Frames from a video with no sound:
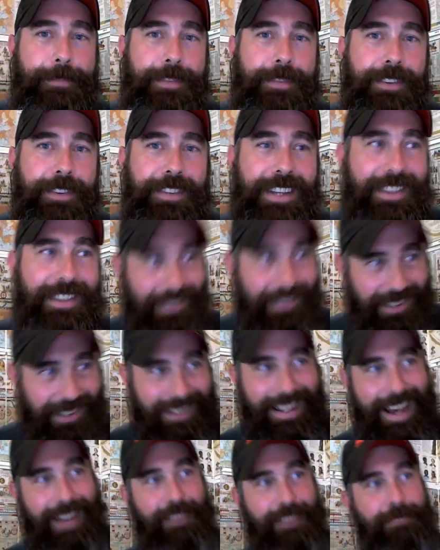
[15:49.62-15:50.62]
See, there's a
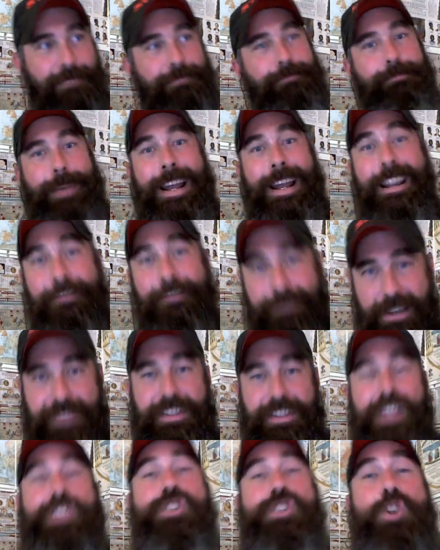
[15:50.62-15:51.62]
lot of benefit
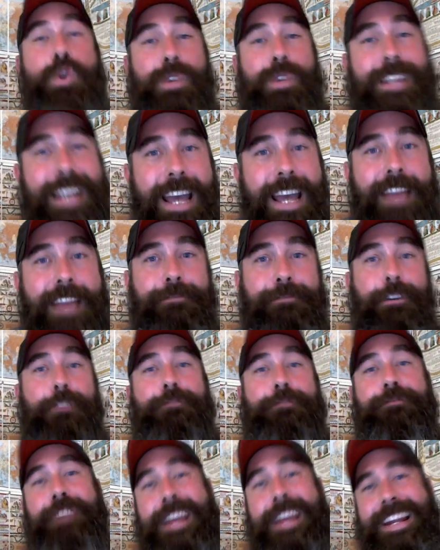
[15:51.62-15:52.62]
that you get for
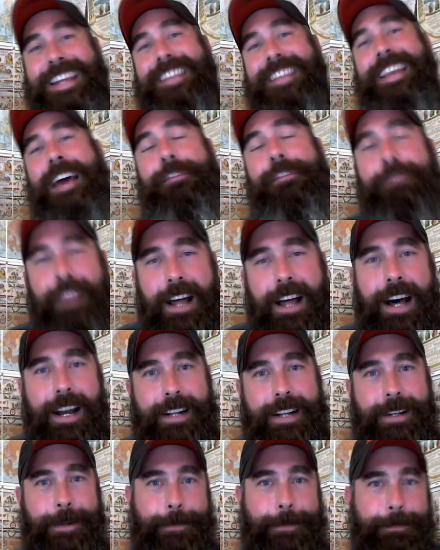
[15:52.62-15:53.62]
feeding that
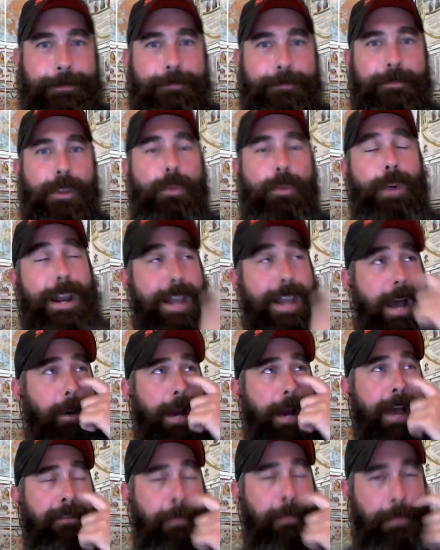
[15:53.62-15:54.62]
flock. Right now,
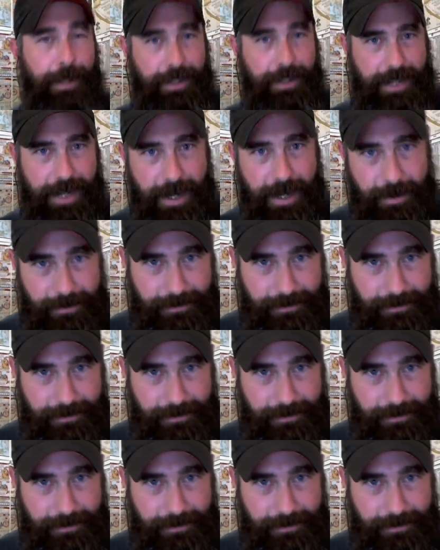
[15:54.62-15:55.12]
I have a milk cow